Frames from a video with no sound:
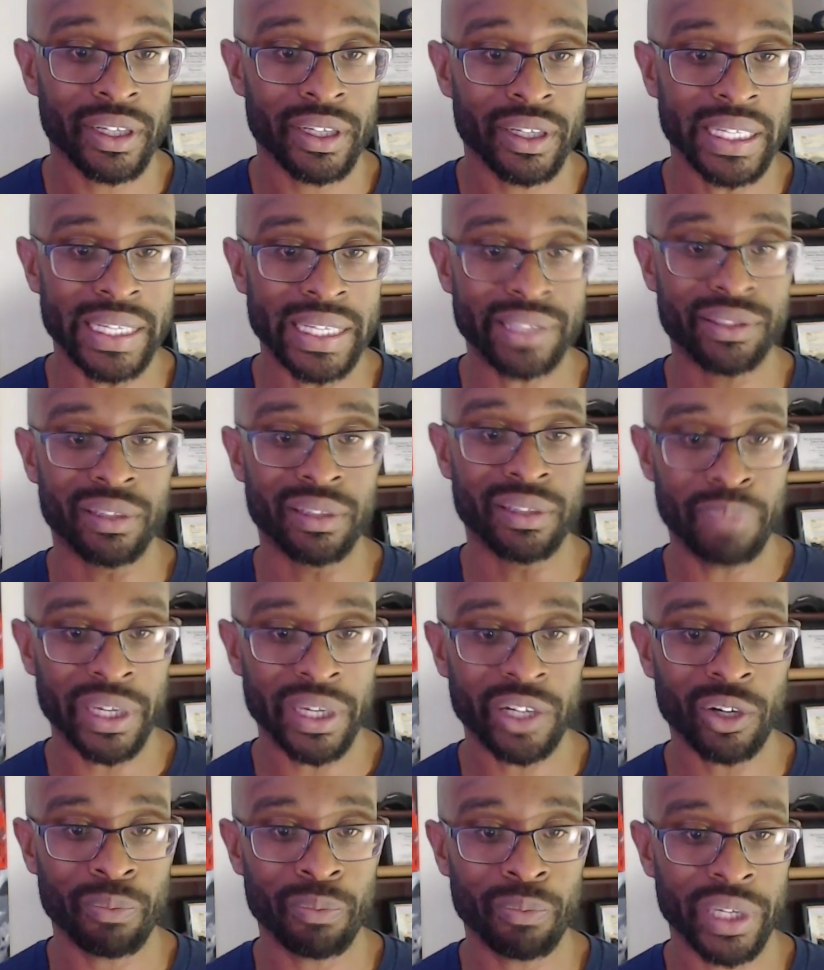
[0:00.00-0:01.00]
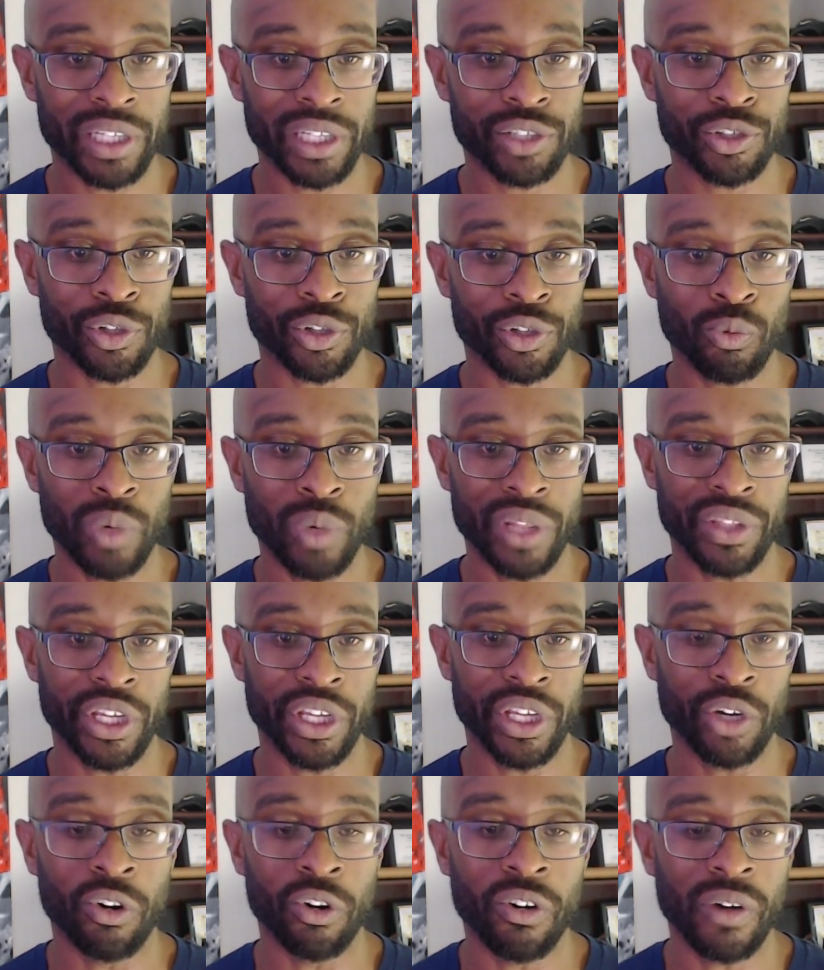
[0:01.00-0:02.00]
It's the bigger picture when they
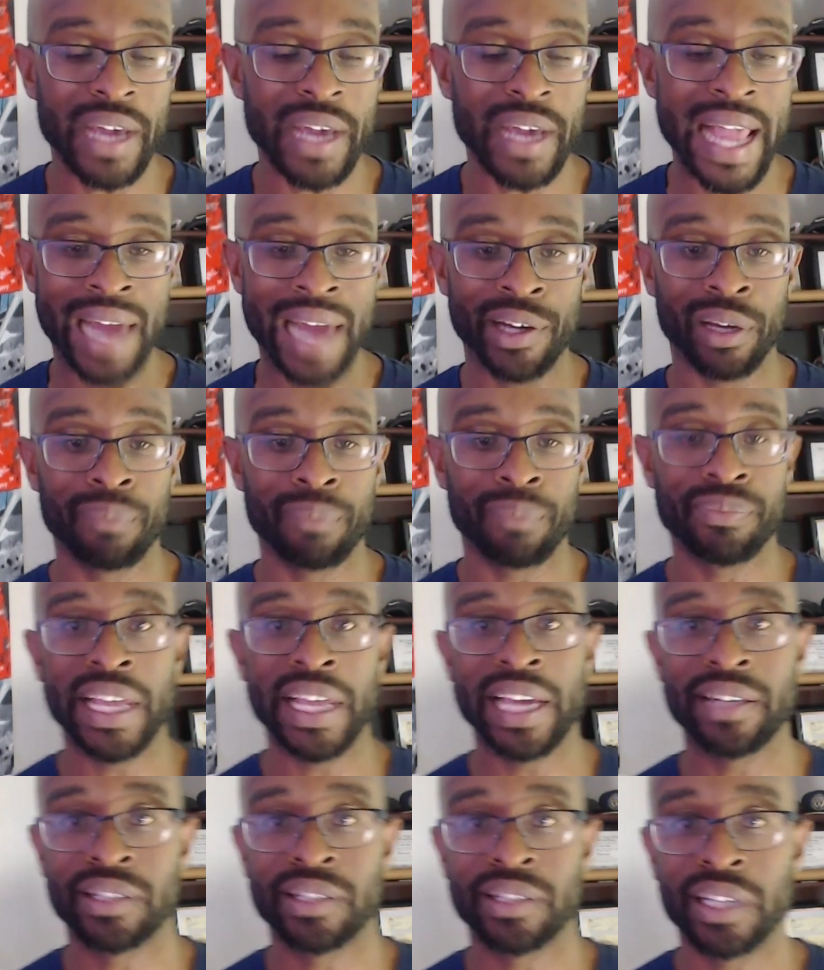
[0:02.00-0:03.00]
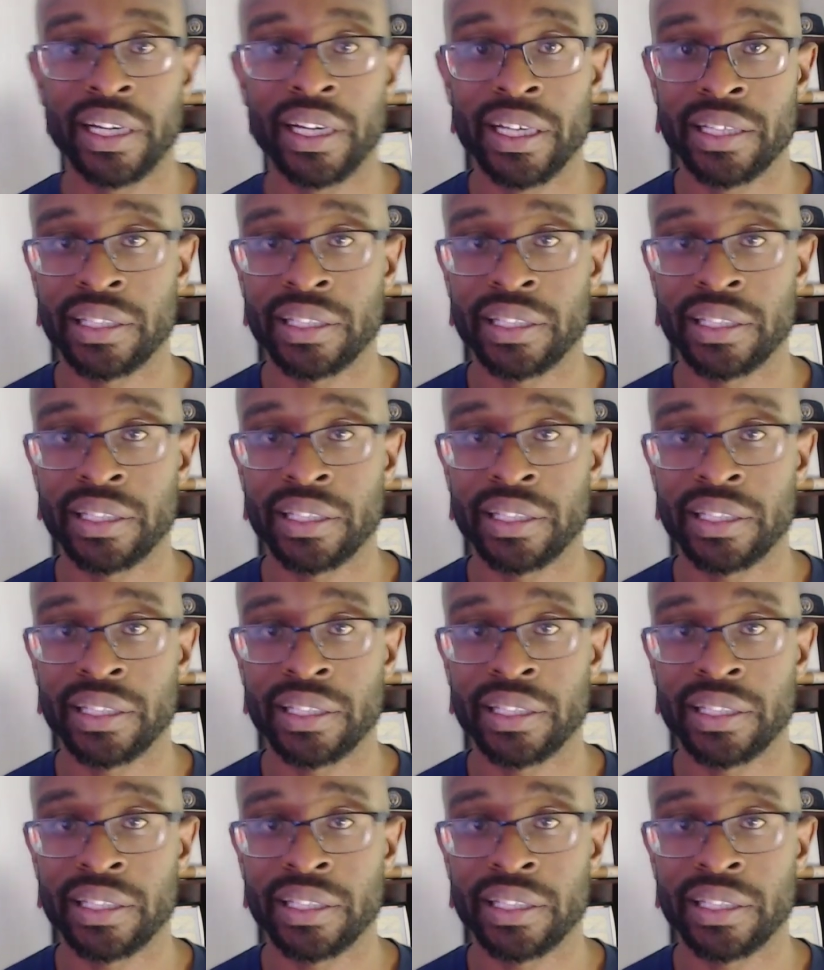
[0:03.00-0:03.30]
all add up that does.